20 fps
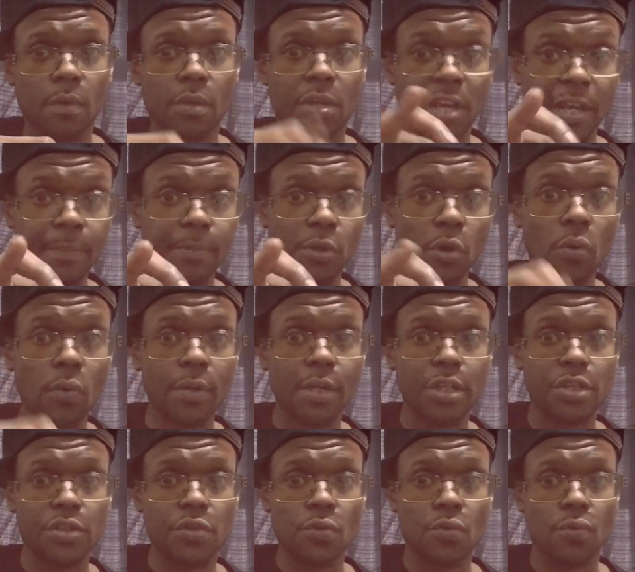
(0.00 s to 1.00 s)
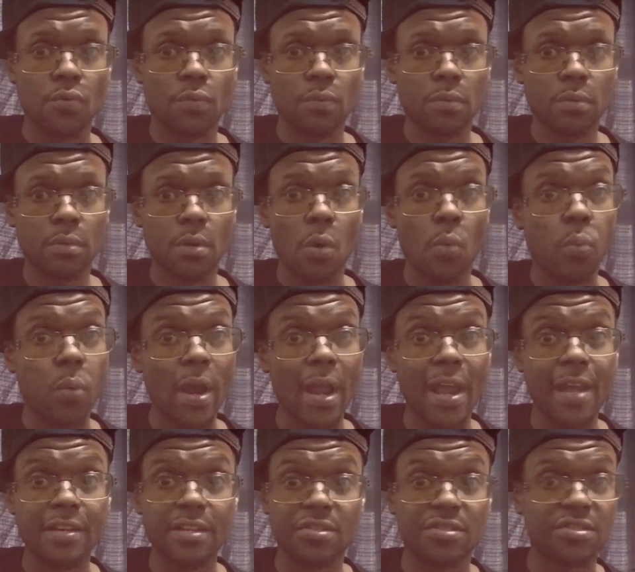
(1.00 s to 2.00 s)
Keep doing it too.
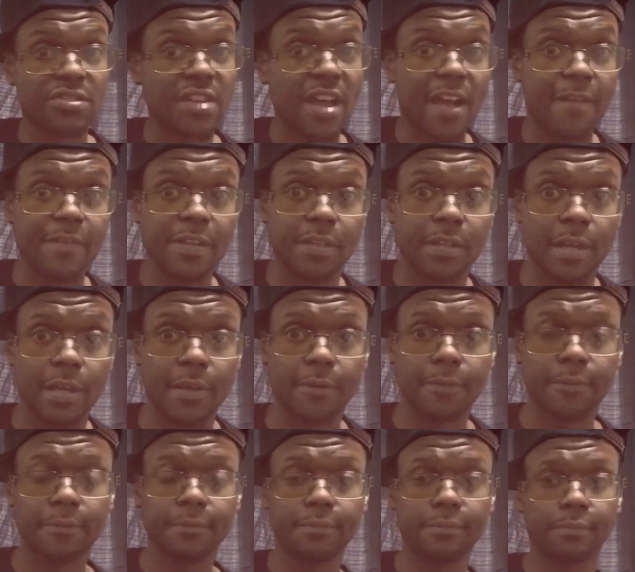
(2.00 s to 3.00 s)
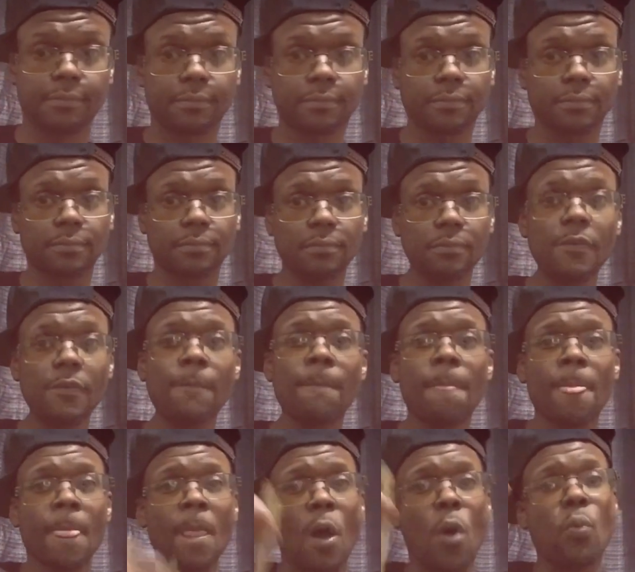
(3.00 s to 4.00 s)
Awareness is everything.
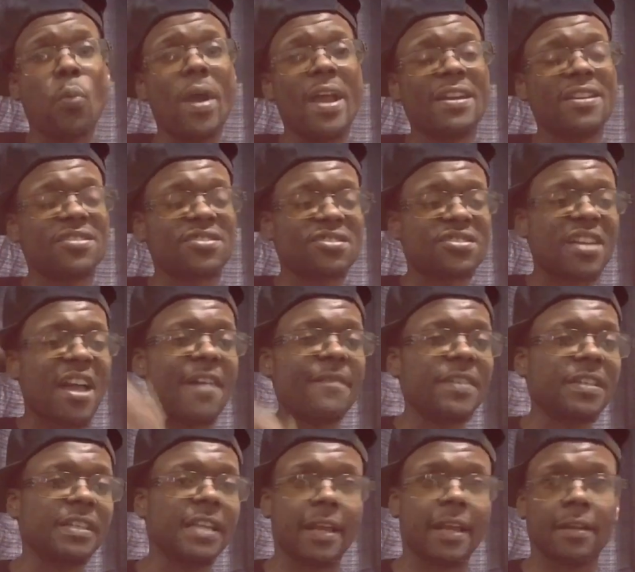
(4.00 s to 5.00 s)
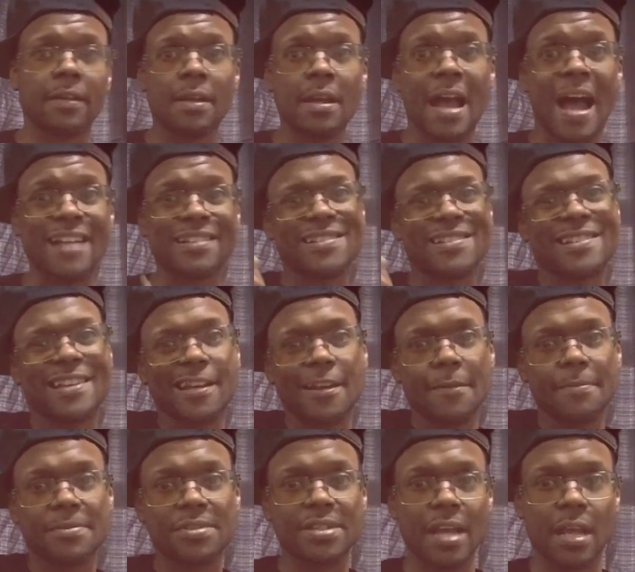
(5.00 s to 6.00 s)
Awareness is everything. I just get
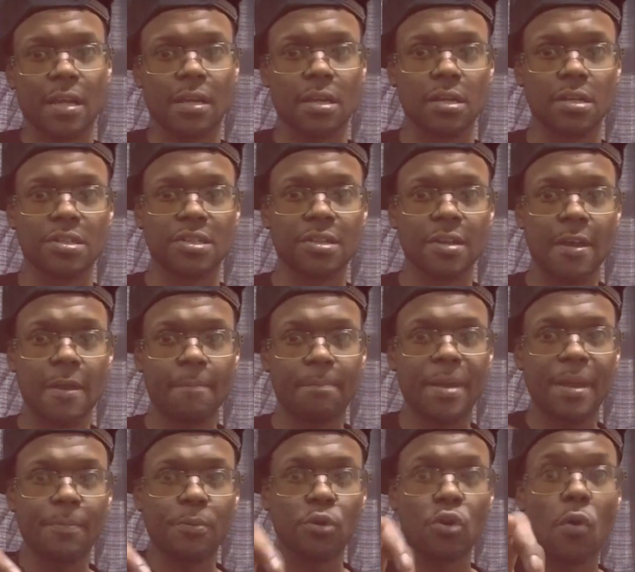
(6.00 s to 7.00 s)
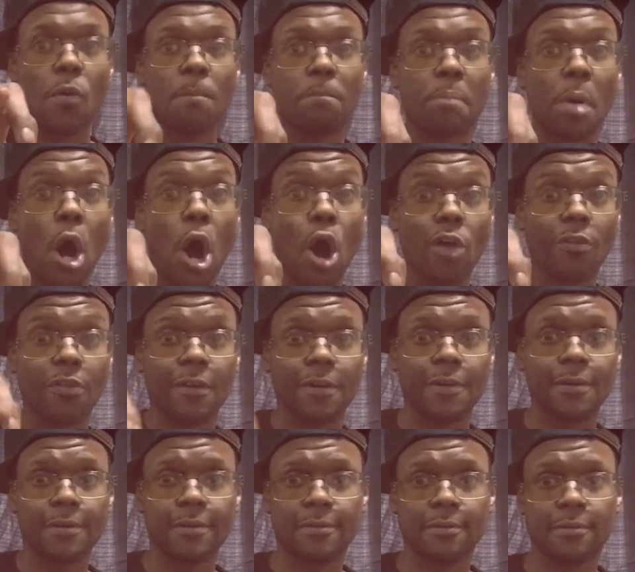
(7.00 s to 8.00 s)
upset because people don't bother.
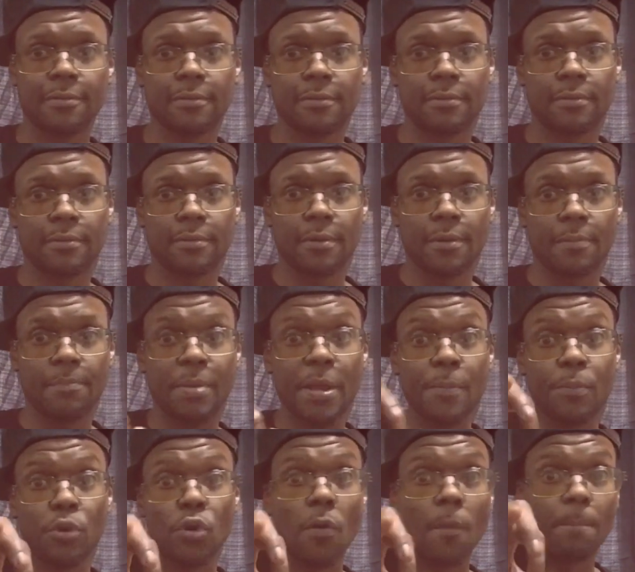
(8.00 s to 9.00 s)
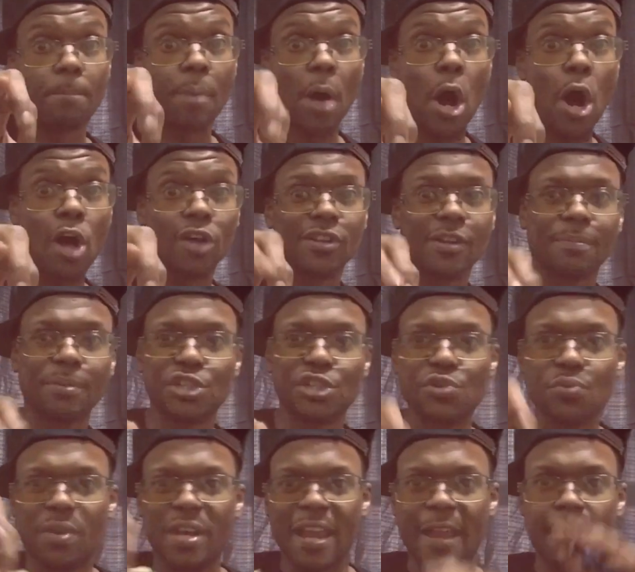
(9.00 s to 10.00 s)
People don't bother, but
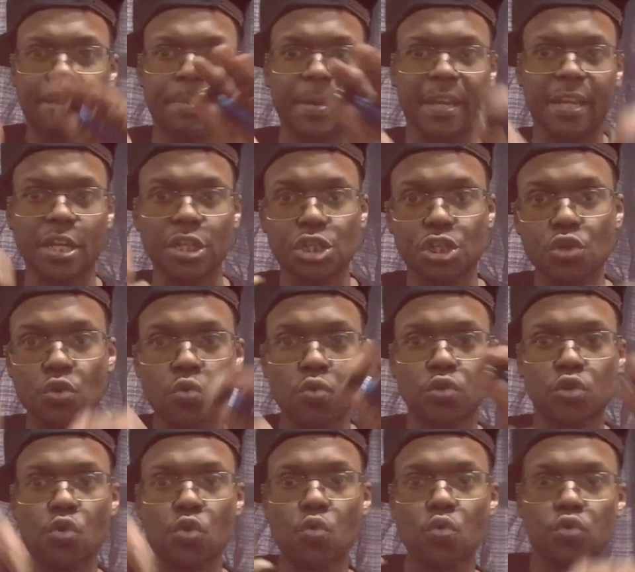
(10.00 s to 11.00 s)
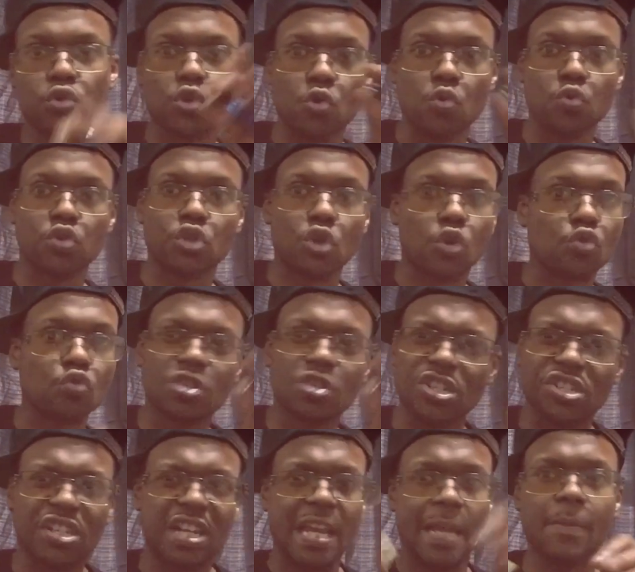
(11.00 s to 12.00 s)
you can't pick and choose who's who. So you
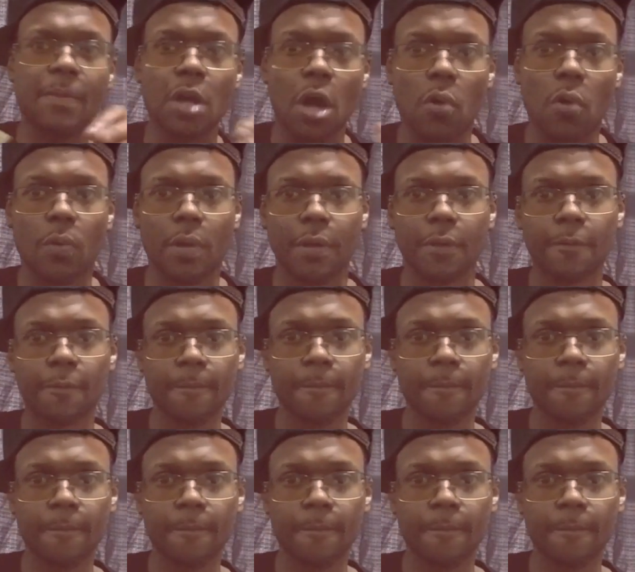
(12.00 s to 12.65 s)
just keep going.